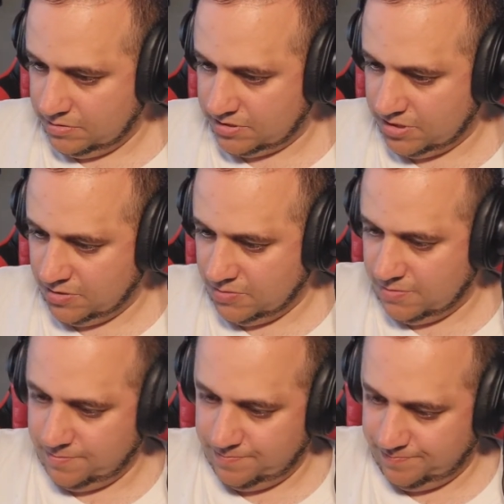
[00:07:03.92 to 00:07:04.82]
So,
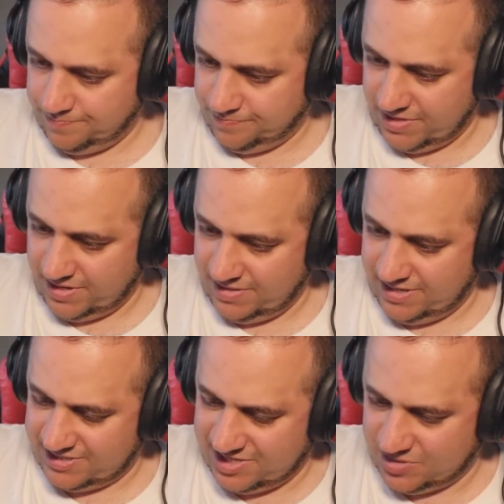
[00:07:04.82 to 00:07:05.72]

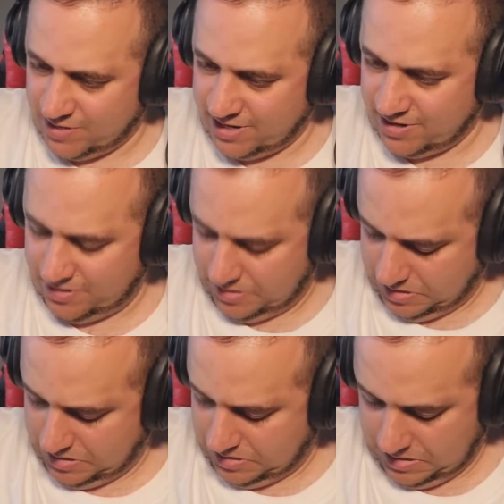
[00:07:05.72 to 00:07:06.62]
this is where,
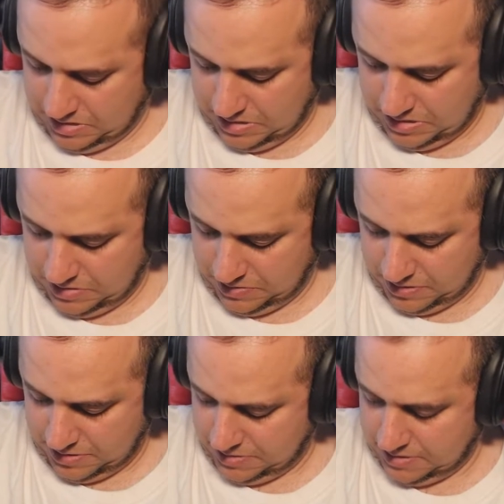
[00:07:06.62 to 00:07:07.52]
hold
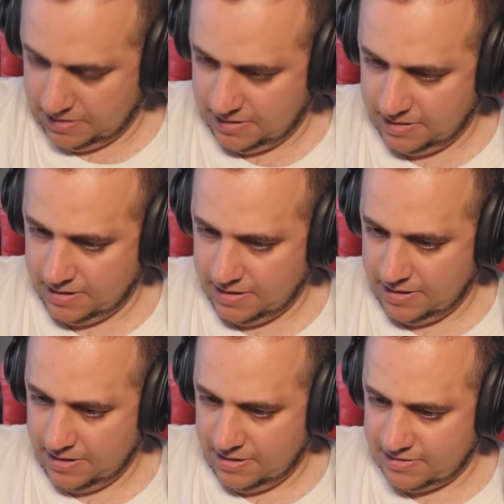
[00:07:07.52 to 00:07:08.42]
on.
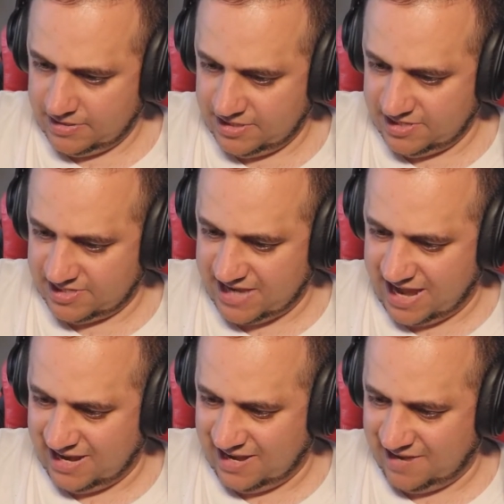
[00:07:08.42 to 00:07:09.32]
See, you just
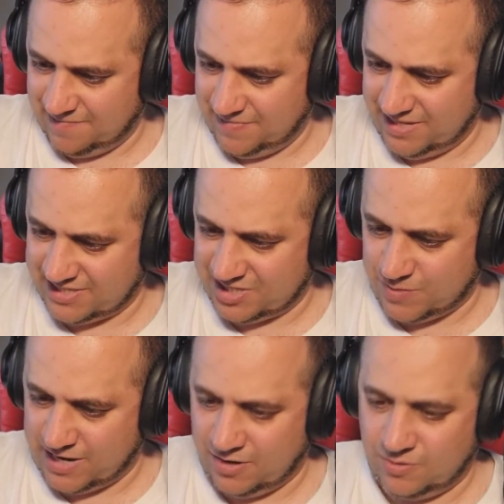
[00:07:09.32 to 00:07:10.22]
gotta, this is
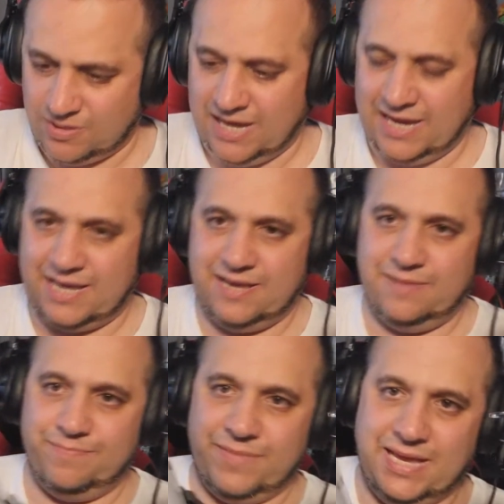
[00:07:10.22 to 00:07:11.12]
what I don't
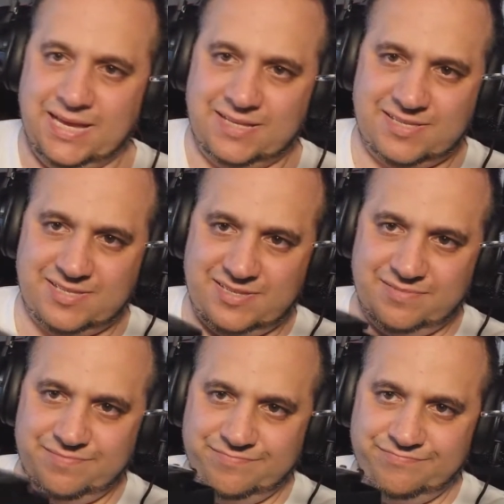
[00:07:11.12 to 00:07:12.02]
like.
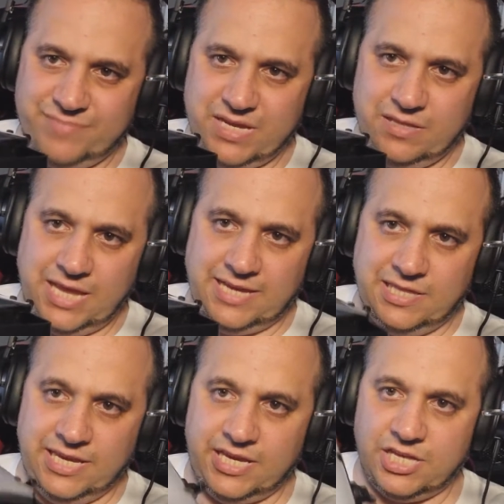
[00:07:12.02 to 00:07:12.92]
It's light
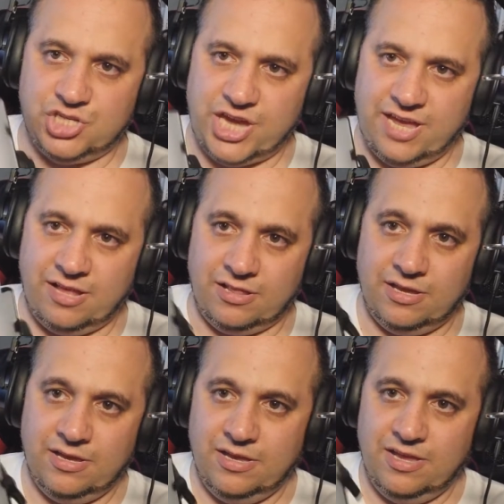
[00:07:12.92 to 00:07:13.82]
leakage hell,
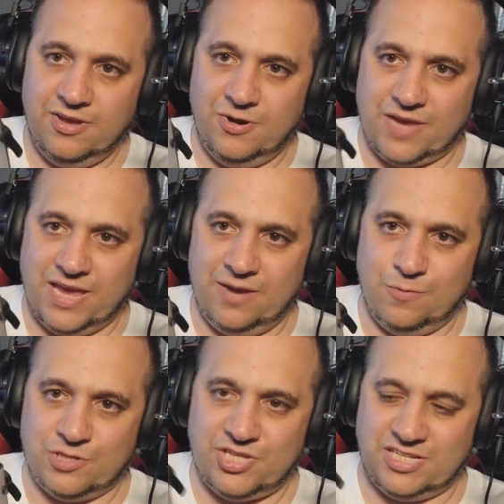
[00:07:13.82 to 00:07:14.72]
okay?
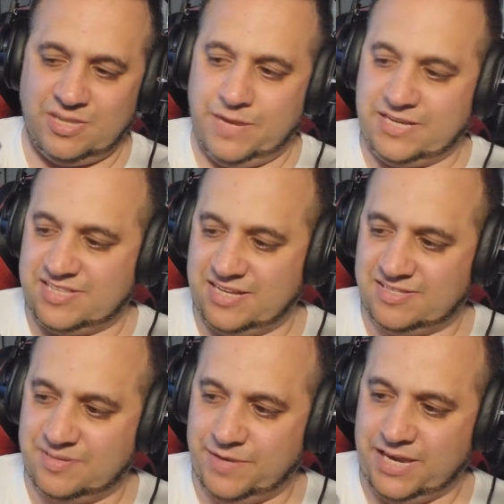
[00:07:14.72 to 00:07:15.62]
Which doesn't make
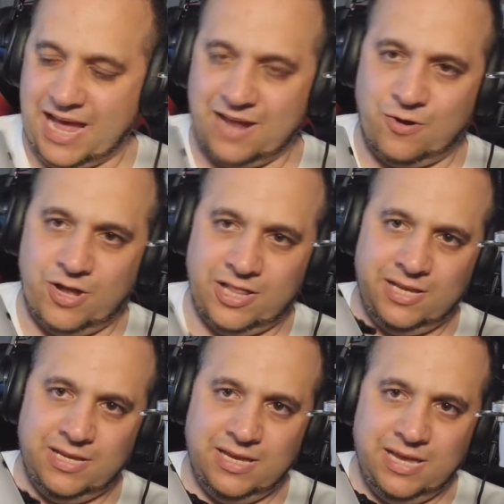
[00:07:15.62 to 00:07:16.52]
sense to me at
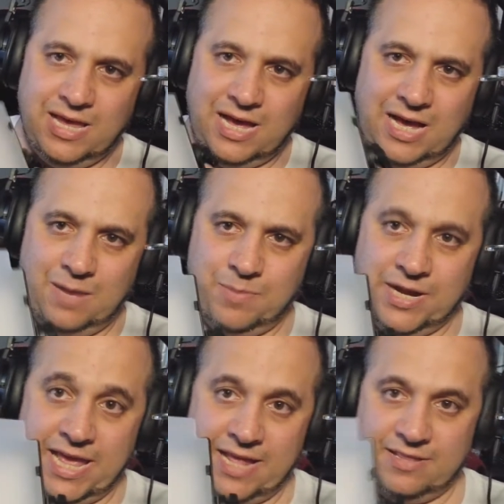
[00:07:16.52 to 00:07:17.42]
all.
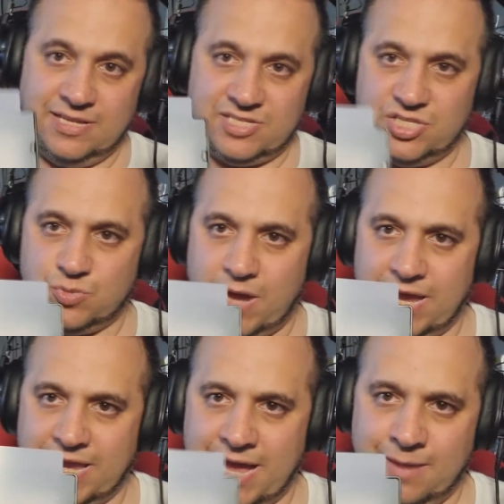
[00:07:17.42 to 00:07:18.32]
But again, this is
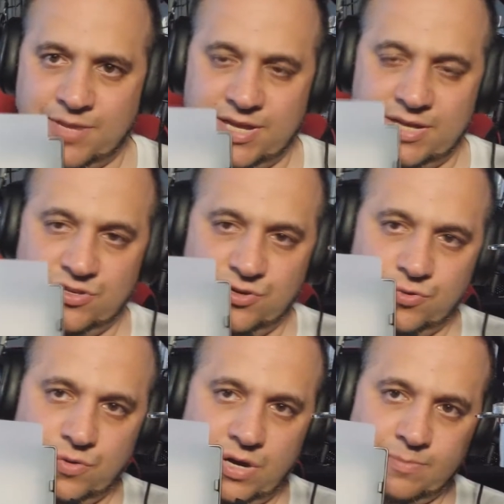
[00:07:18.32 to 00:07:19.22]
why I'm
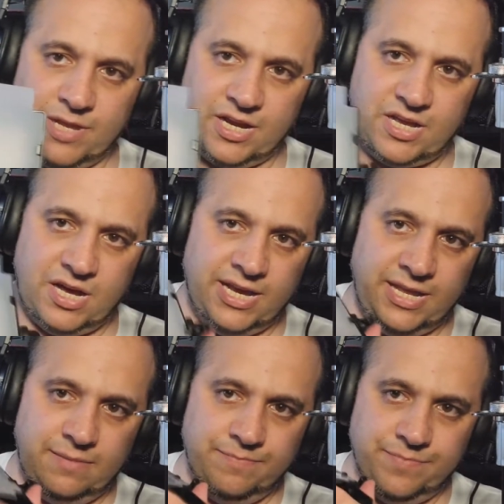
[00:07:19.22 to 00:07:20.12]
gonna cut
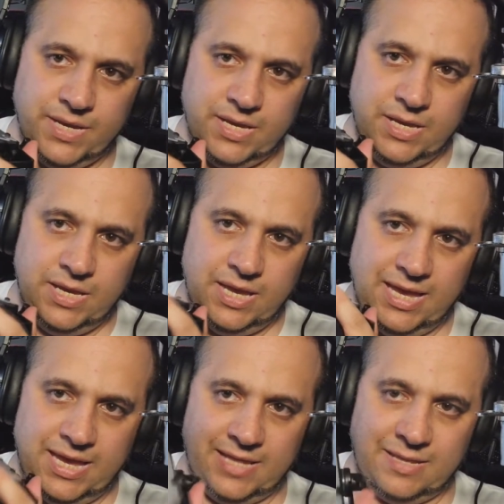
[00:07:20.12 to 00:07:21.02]
it,
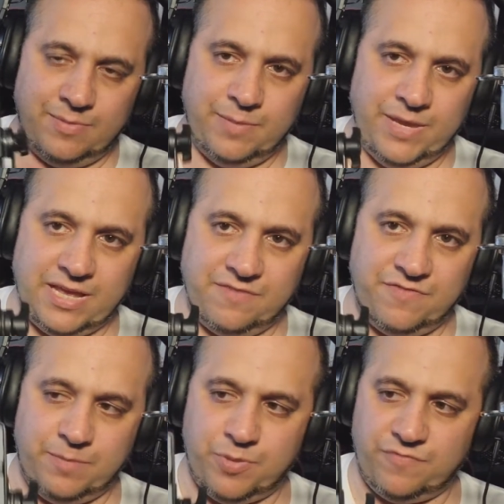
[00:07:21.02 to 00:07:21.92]
and I'm gonna make it
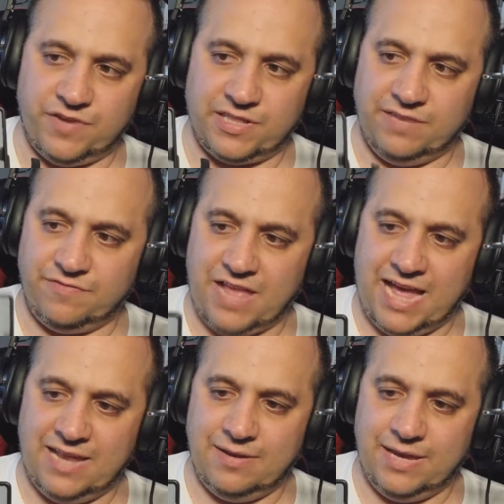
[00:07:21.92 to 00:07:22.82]
fit perfectly
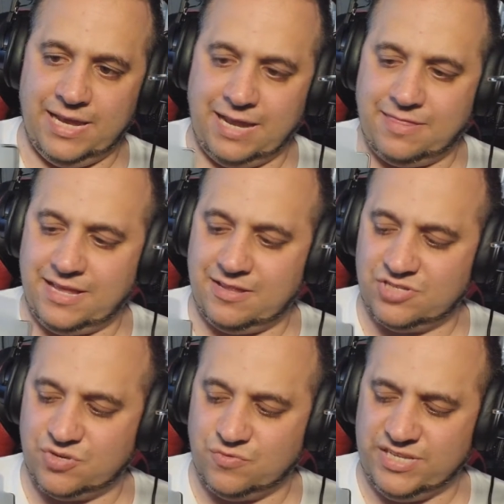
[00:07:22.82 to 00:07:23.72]
flat. And I think
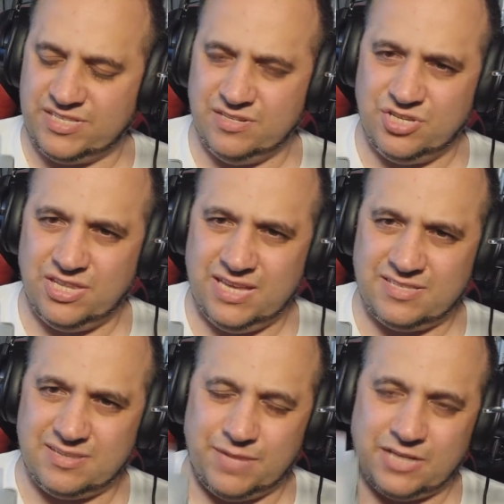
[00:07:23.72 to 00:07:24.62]
there's a reason to
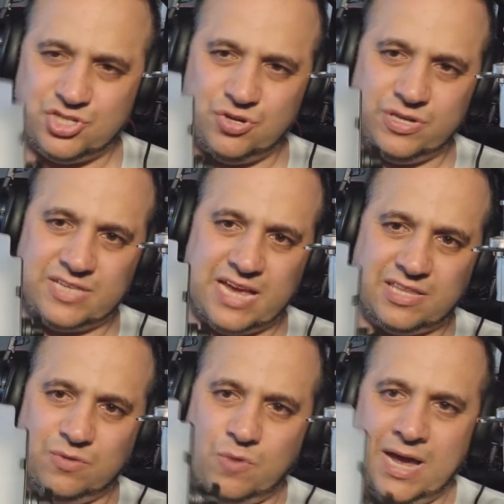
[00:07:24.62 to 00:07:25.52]
this. I'm not sure
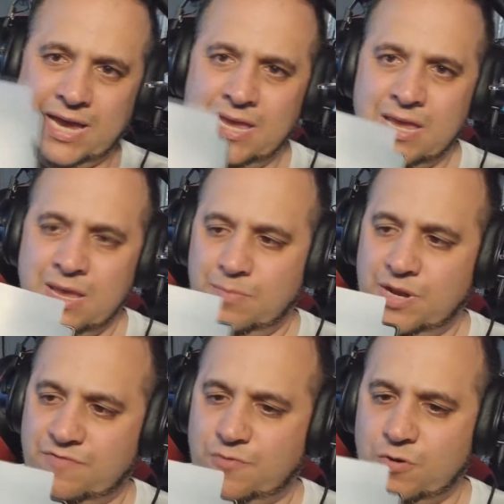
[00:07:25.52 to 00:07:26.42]
exactly why,
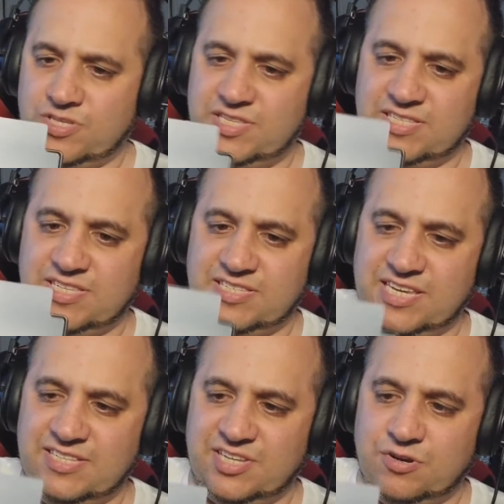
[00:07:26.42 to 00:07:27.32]
but of course, this is
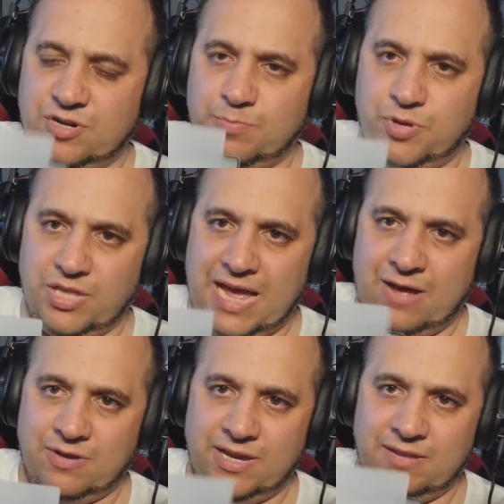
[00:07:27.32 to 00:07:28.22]
easier to pull
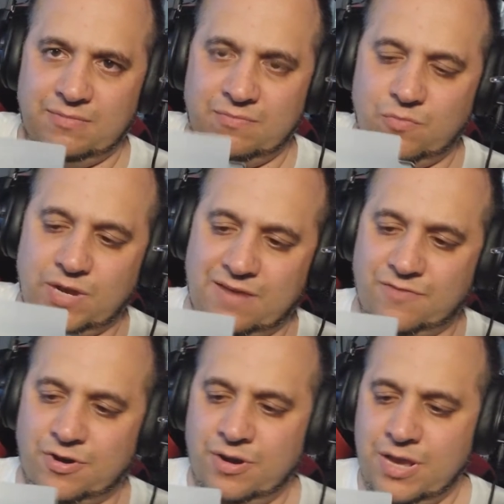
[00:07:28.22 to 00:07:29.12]
out and
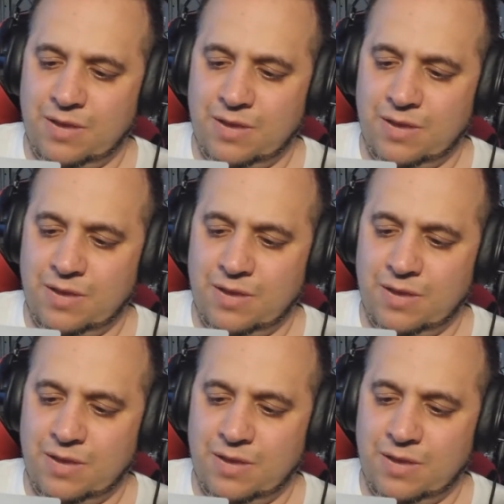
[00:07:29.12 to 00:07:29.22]
whatever.